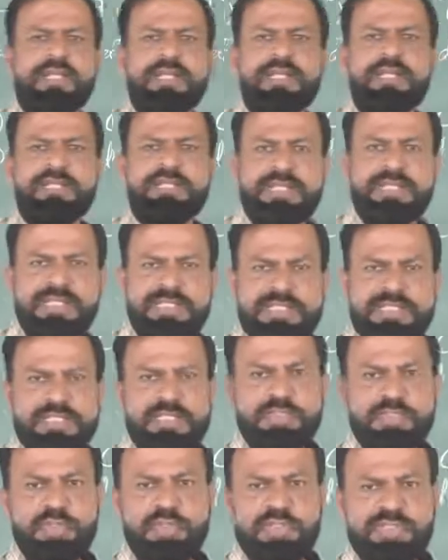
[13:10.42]

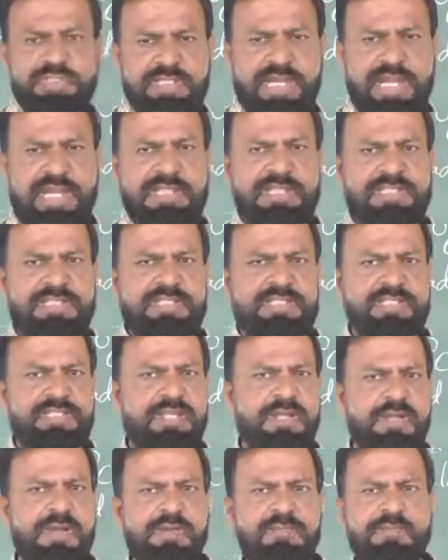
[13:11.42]
yes stands
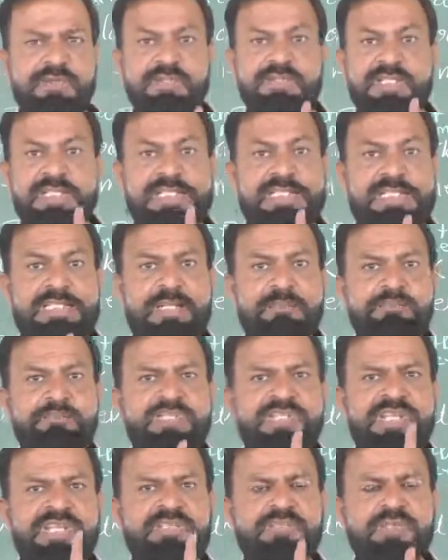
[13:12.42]
for the
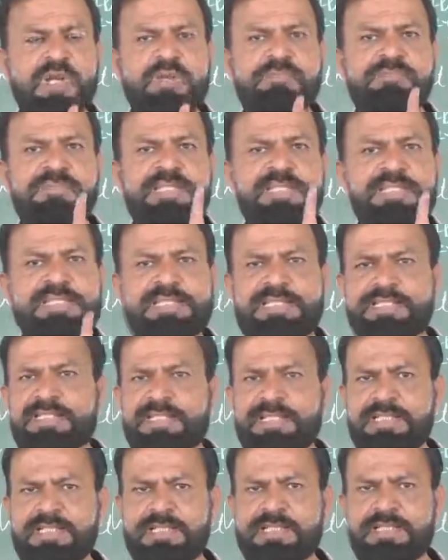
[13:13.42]
subject of the
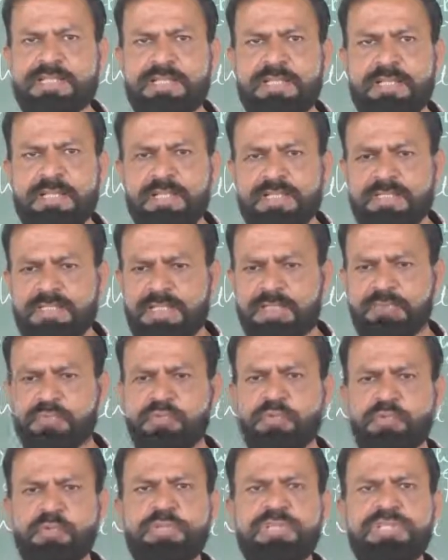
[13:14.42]
sentence,
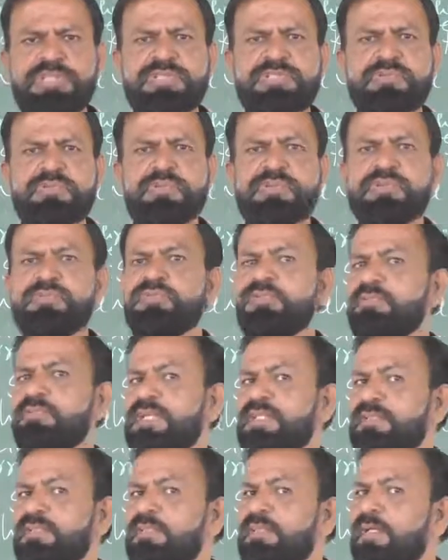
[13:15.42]
that who is going to
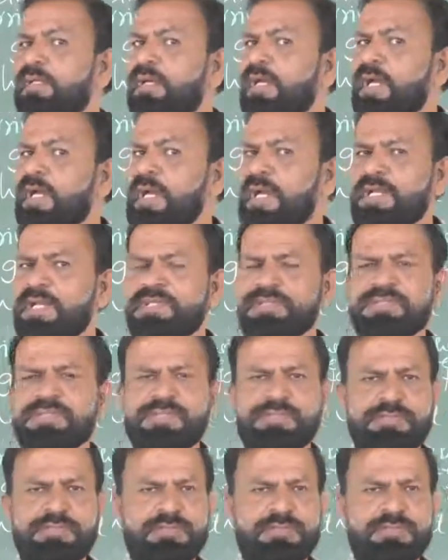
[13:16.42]
make the action.